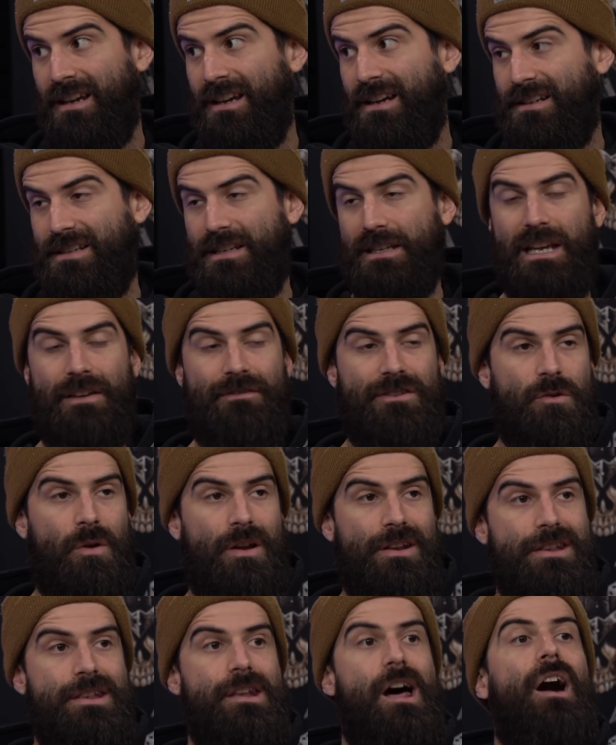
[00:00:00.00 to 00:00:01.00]
Because it gives you
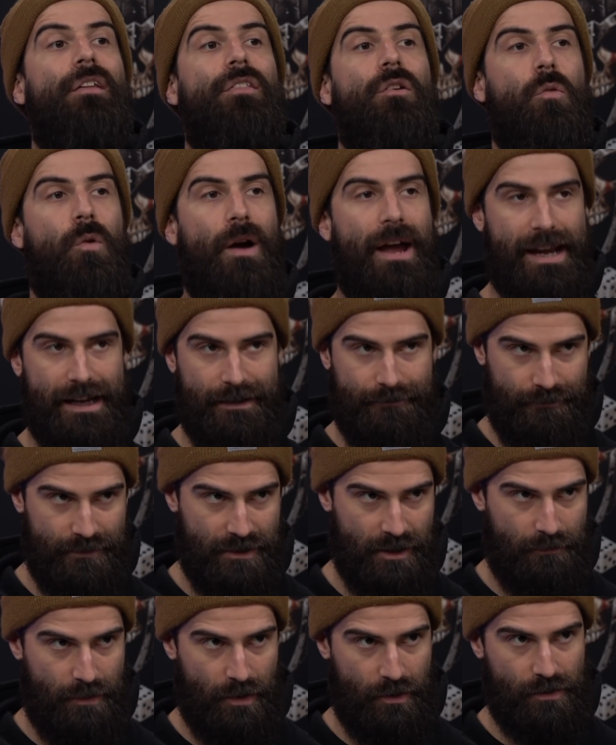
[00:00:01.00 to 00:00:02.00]
another way
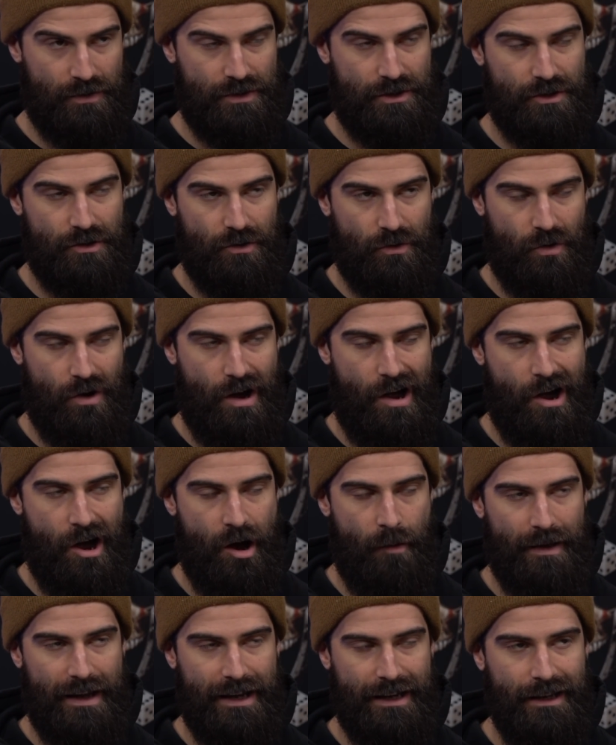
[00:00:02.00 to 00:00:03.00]
to boost your
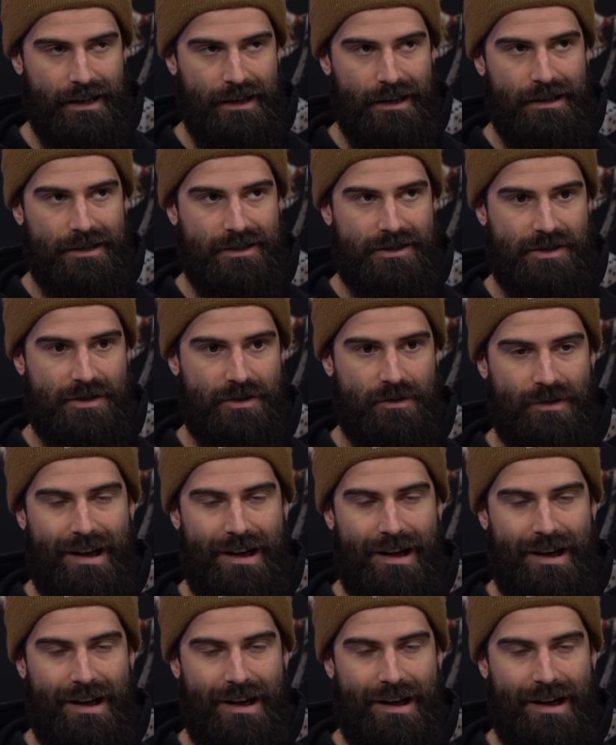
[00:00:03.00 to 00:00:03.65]
army to